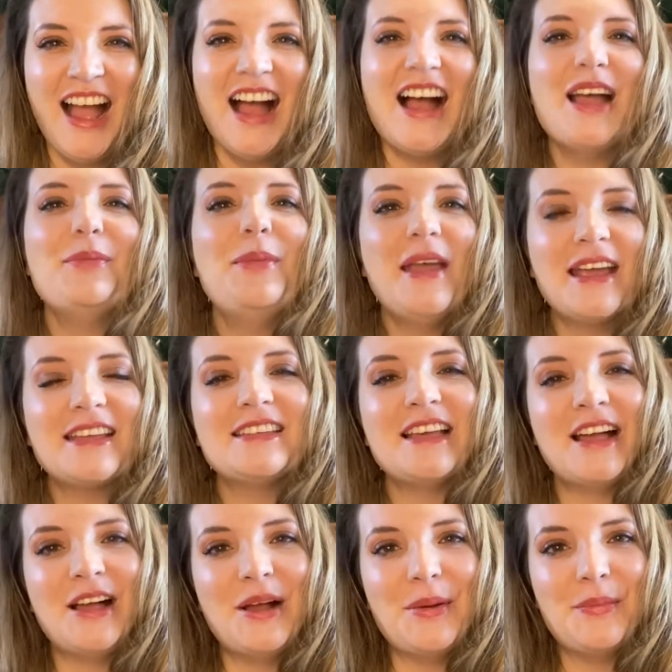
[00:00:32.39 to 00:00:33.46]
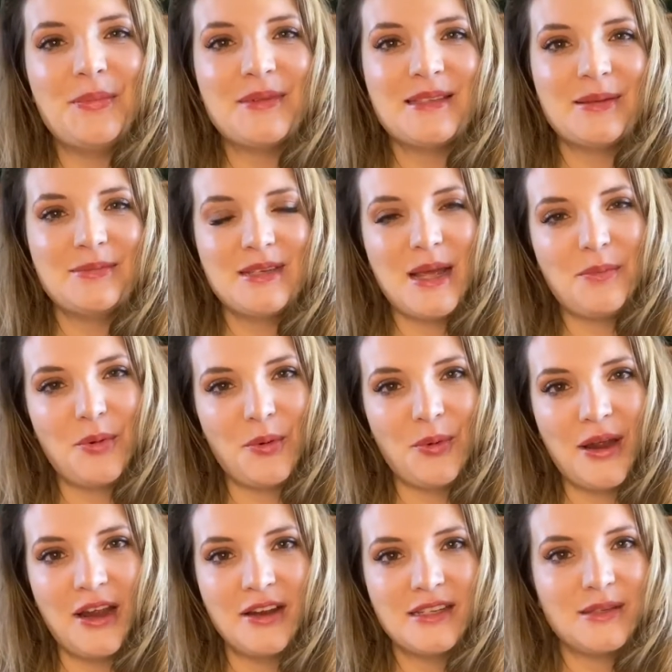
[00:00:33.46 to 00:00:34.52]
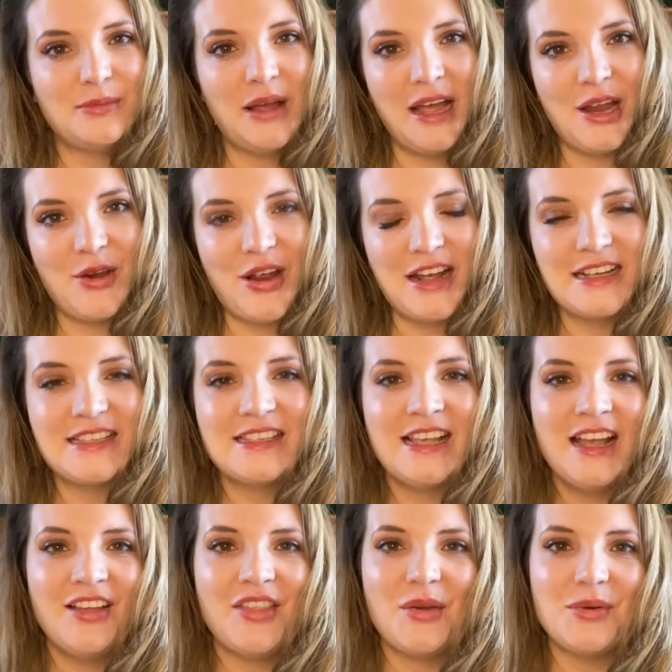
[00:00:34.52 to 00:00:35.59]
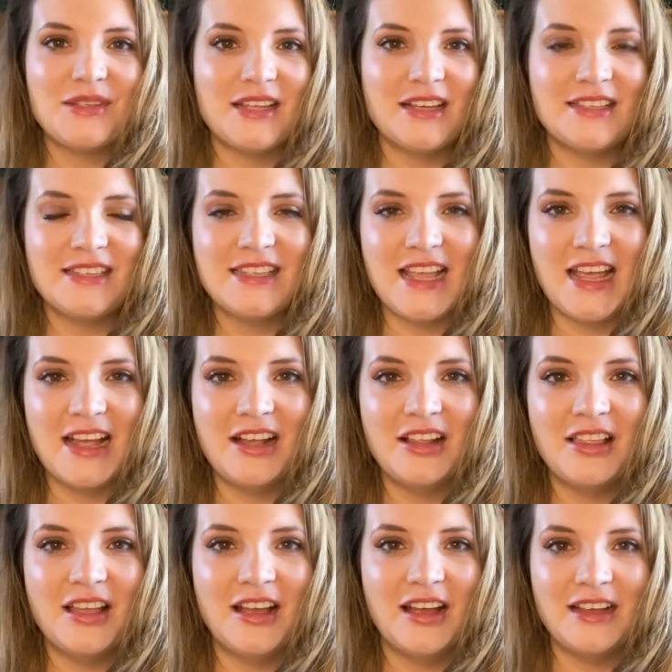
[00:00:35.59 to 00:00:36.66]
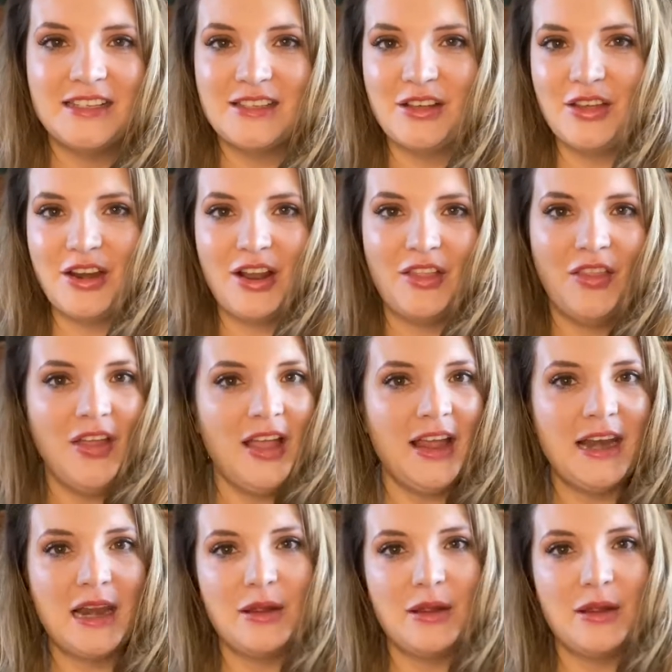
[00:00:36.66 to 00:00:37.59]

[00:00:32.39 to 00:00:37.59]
I picked up some Tupperware, some Pyrex that was on sale. I saw it online.